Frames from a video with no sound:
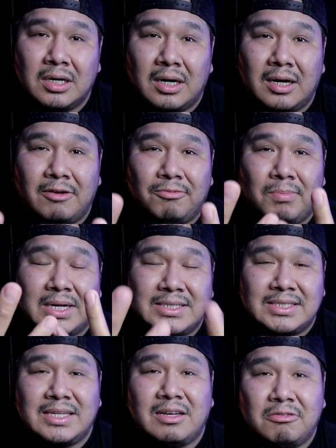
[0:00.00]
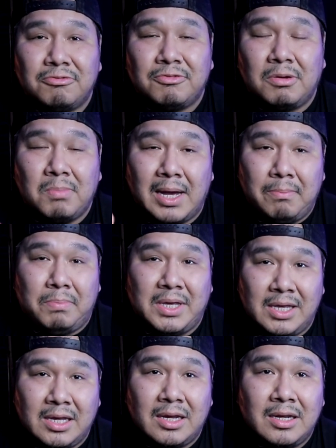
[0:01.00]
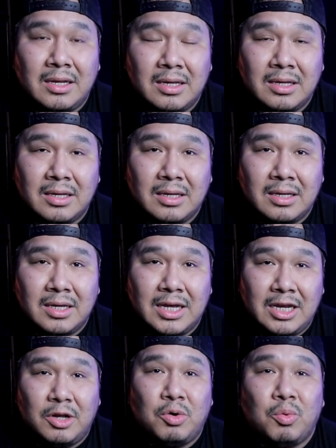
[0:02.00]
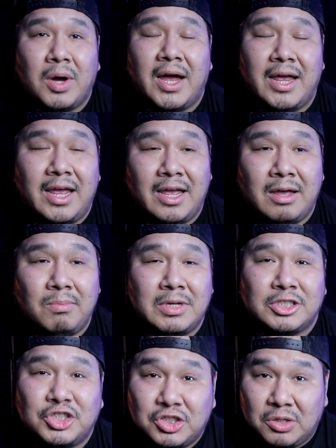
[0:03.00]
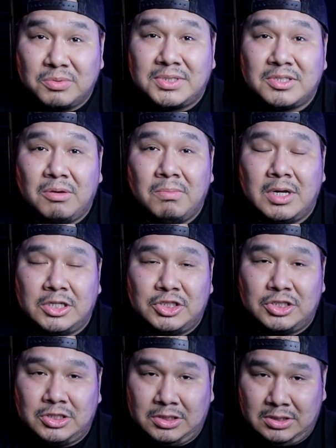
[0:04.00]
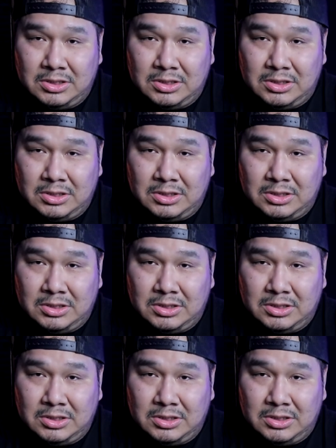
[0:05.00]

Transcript: of myself and my being and who I am and show so much.